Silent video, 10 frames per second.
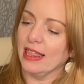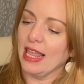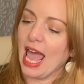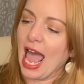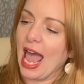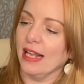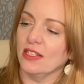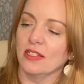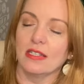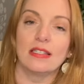that,
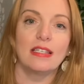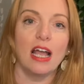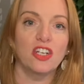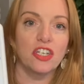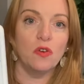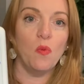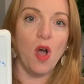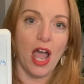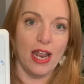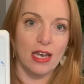this is section
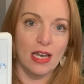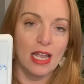one,